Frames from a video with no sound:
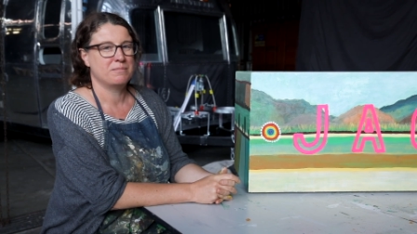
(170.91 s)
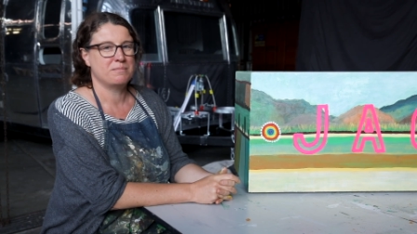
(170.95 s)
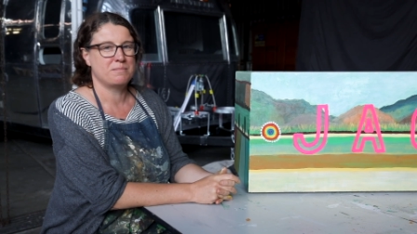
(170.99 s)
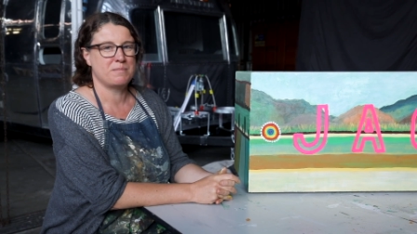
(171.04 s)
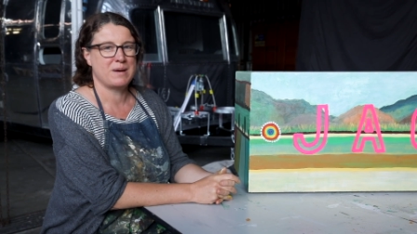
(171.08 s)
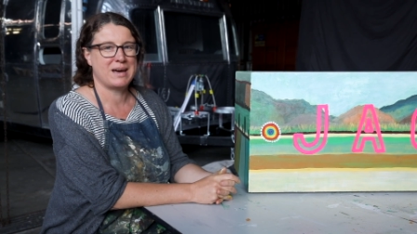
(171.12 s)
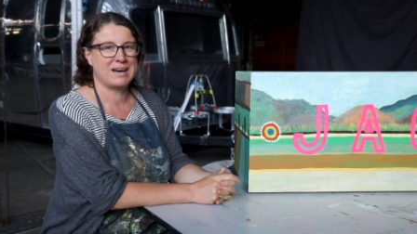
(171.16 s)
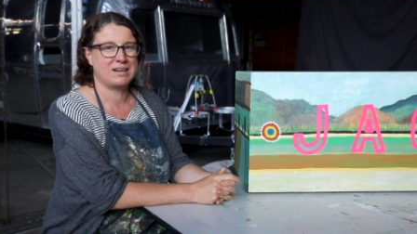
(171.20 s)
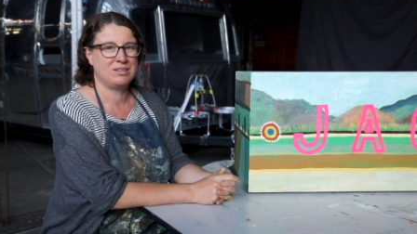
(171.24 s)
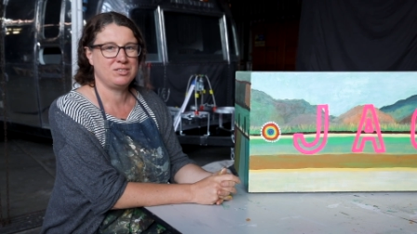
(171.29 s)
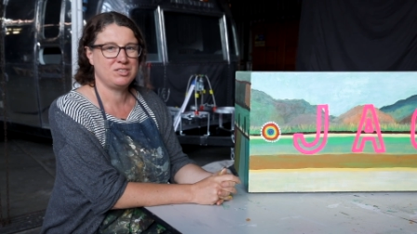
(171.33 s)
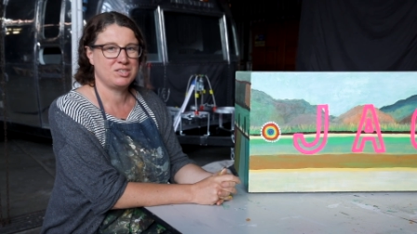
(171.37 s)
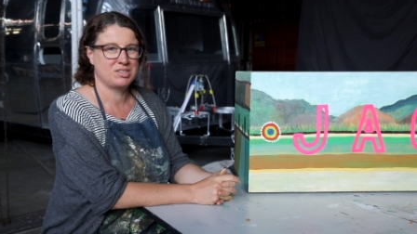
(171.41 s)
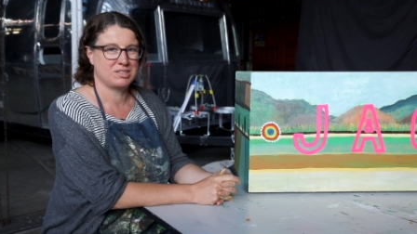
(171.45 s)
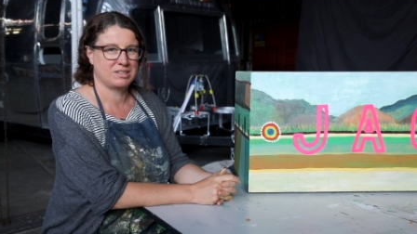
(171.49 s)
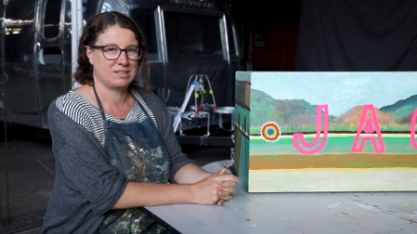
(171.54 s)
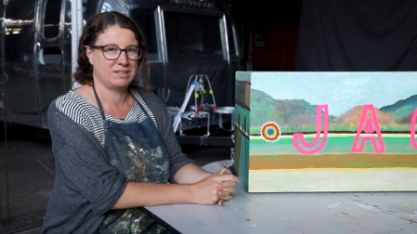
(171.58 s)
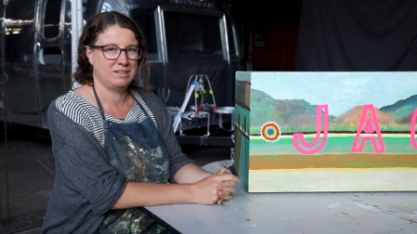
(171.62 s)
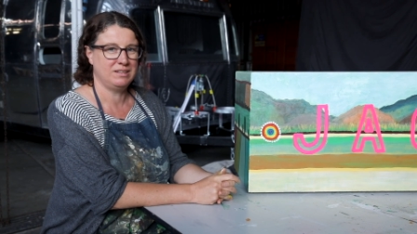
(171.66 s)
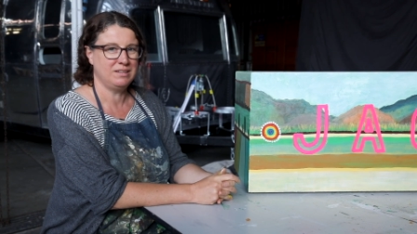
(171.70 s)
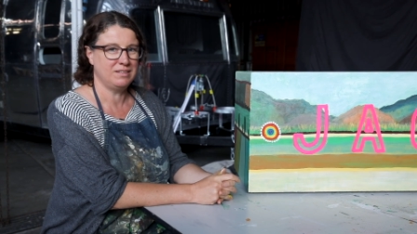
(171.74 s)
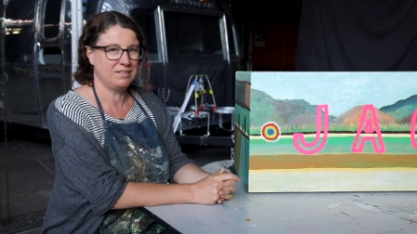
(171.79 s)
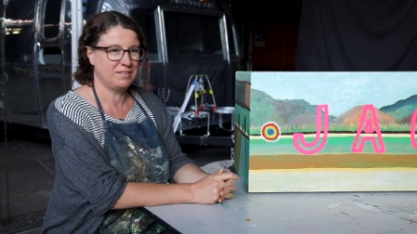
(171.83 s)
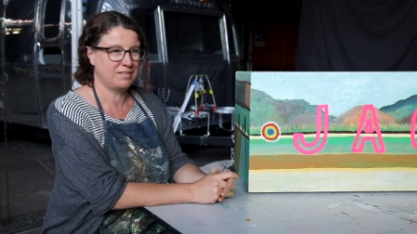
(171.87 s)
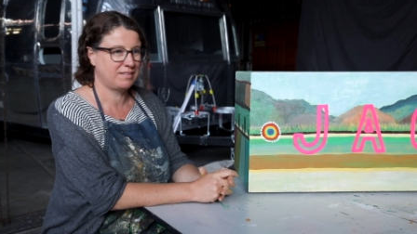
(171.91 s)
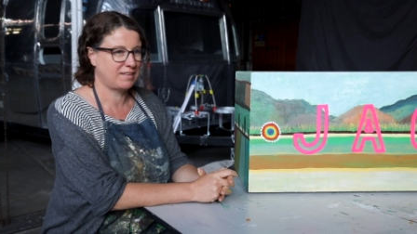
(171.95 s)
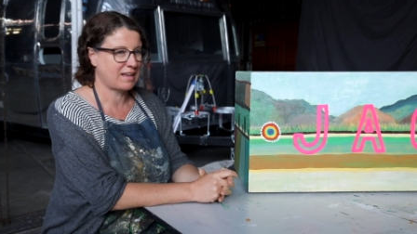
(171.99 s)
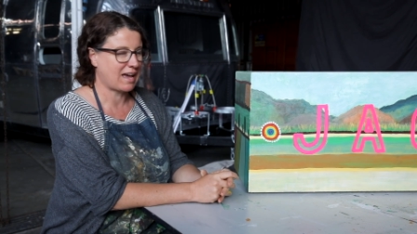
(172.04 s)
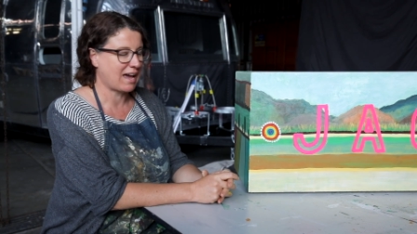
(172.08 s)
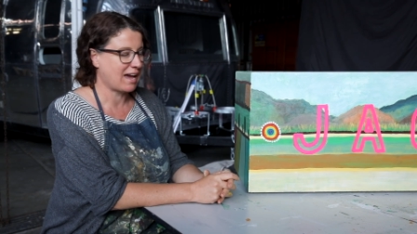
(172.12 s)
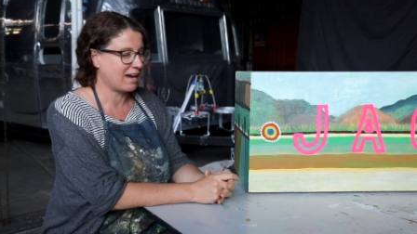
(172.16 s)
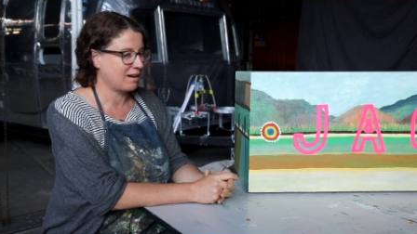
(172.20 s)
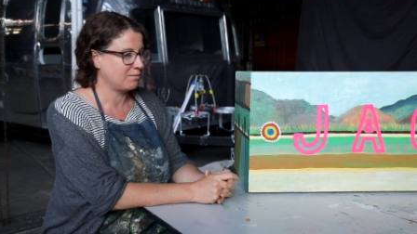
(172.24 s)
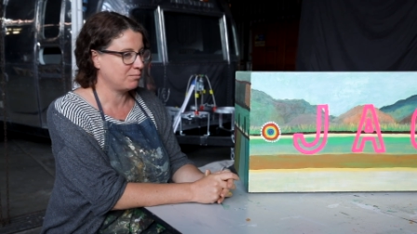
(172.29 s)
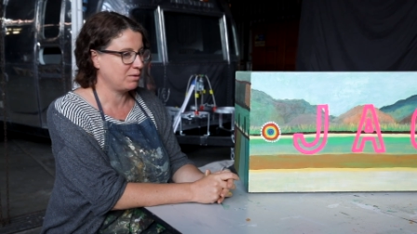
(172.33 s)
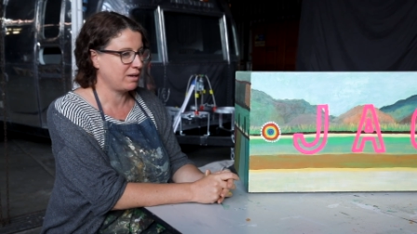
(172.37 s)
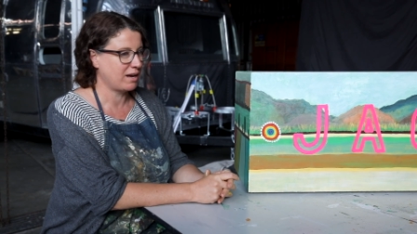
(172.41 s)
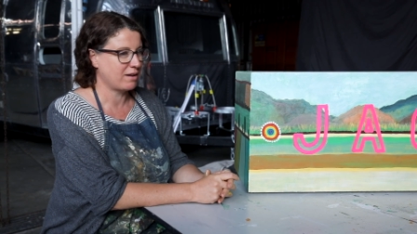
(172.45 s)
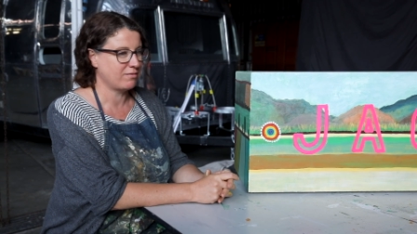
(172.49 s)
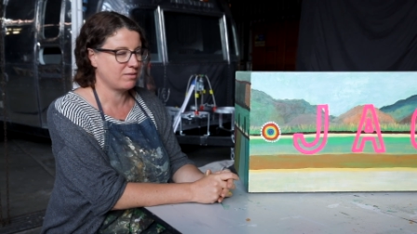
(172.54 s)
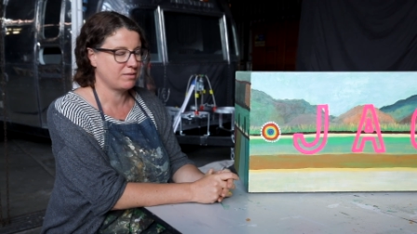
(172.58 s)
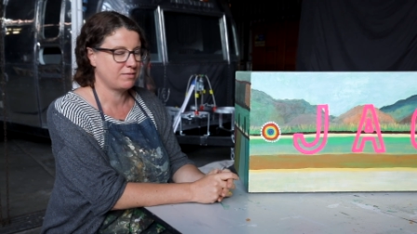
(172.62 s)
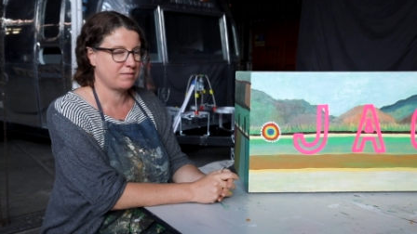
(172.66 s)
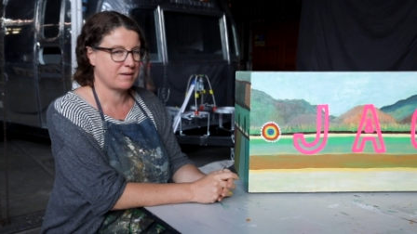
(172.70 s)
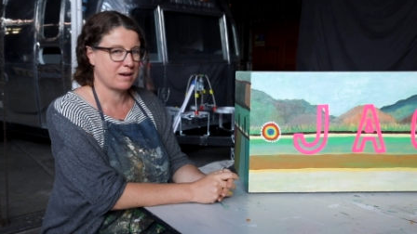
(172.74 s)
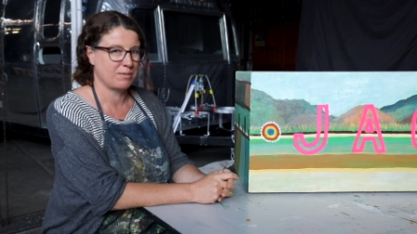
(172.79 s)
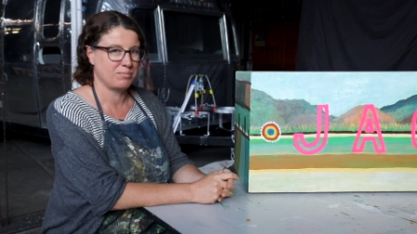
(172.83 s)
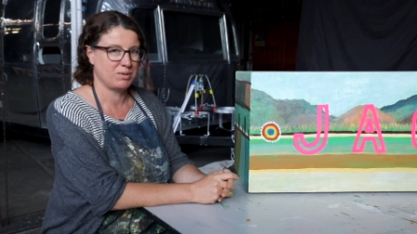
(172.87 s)
mountains and we have a
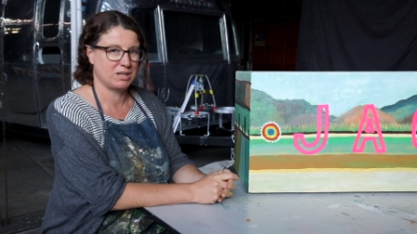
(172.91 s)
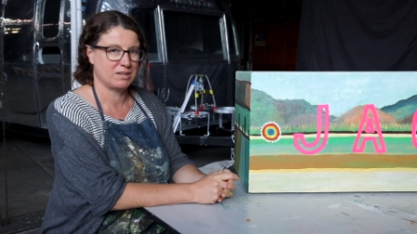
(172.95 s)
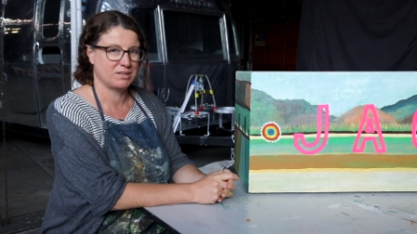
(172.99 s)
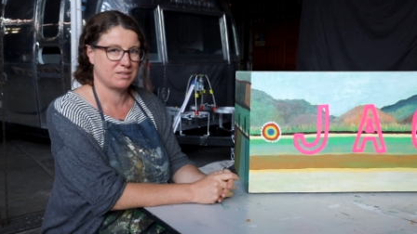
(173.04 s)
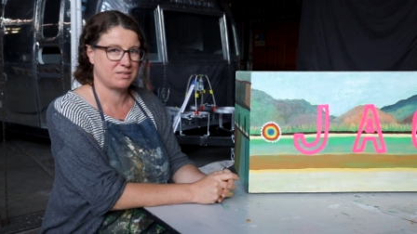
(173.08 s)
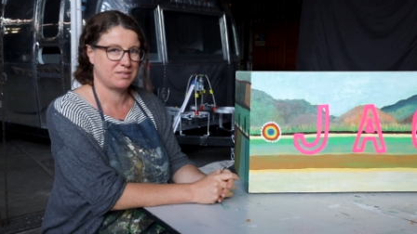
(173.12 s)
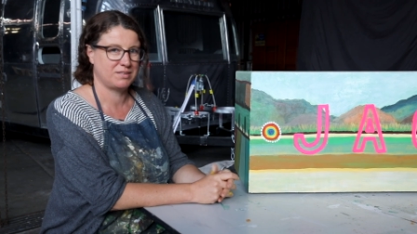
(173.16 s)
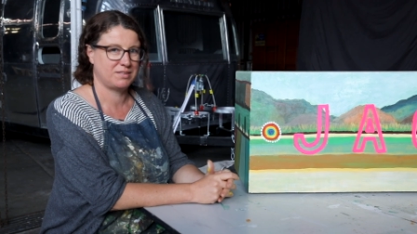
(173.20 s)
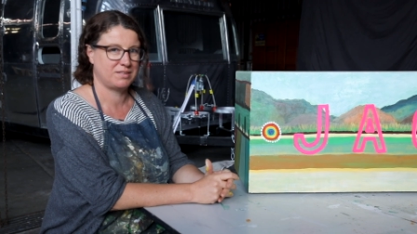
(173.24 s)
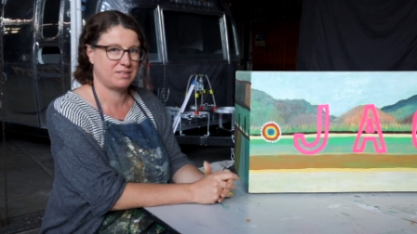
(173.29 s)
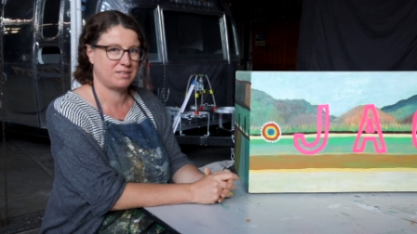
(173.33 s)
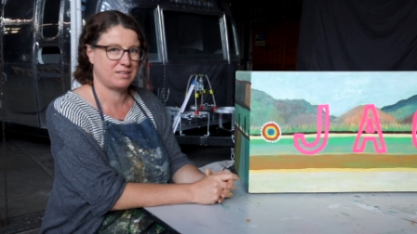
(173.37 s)
fabulous